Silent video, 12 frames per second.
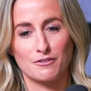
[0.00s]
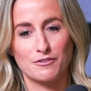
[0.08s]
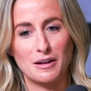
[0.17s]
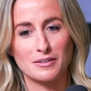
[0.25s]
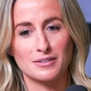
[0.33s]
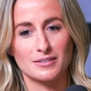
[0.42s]

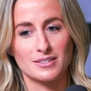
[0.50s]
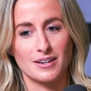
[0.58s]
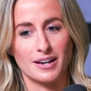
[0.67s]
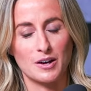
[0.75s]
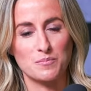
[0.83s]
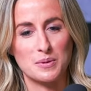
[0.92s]
felt
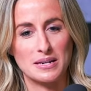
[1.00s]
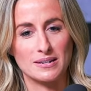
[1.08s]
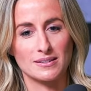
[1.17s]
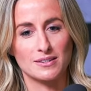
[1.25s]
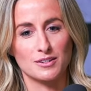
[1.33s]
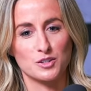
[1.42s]
like I've
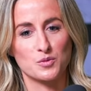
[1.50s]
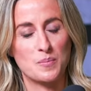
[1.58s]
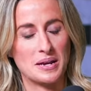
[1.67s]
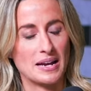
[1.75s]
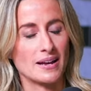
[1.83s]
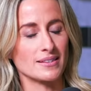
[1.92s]
been sort of
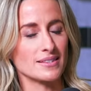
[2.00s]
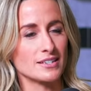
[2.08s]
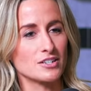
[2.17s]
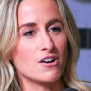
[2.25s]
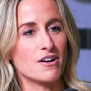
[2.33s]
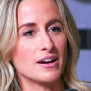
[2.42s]
swimming against the
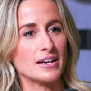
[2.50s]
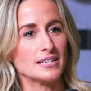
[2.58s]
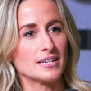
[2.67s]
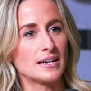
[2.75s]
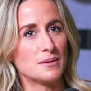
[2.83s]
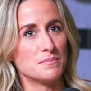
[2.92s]

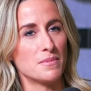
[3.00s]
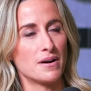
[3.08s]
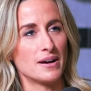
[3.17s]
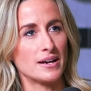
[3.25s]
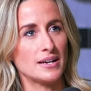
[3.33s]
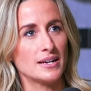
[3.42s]
tide in
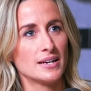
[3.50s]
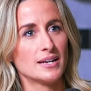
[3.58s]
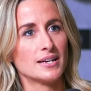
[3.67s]
my